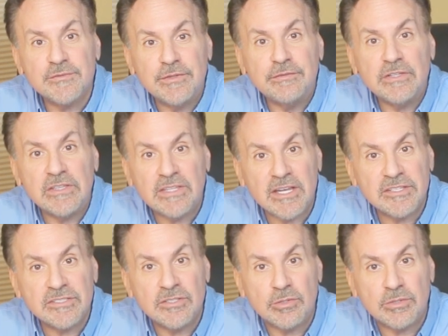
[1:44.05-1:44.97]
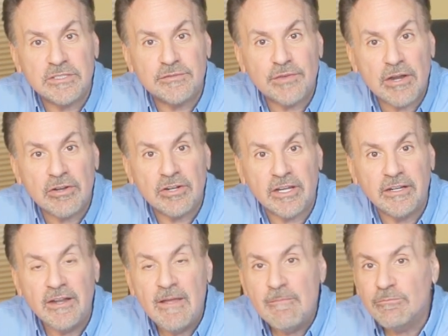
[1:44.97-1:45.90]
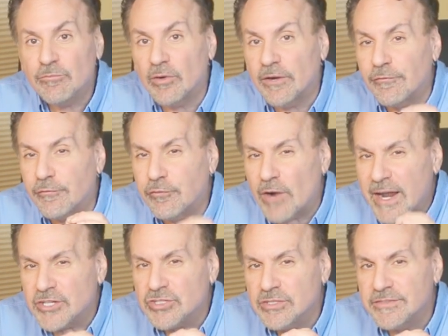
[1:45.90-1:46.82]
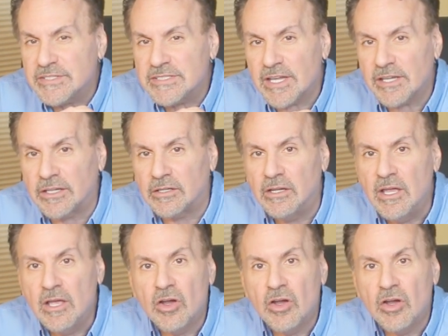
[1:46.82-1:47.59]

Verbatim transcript: 50,000 degrees Fahrenheit for a fraction of a second,